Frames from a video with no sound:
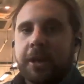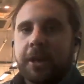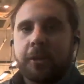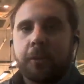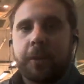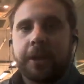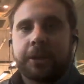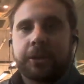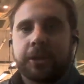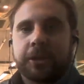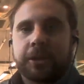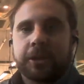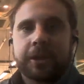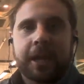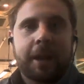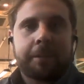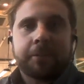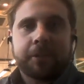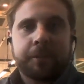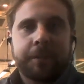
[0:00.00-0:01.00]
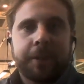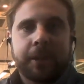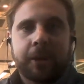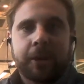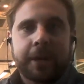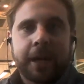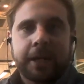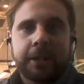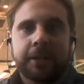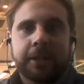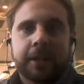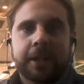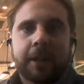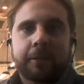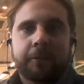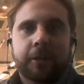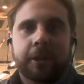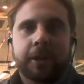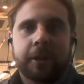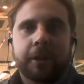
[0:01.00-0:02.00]
which just happen to be located in
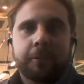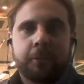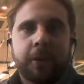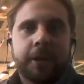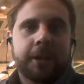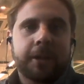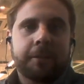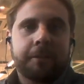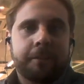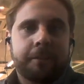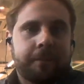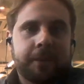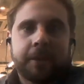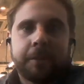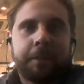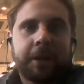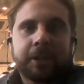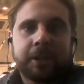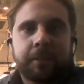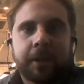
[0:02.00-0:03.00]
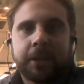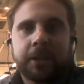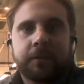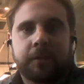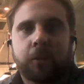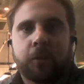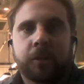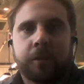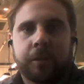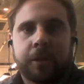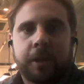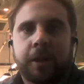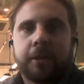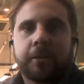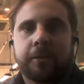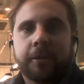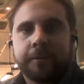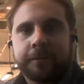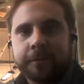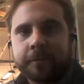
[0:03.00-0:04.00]
Africa, where it's the best place for them on Earth.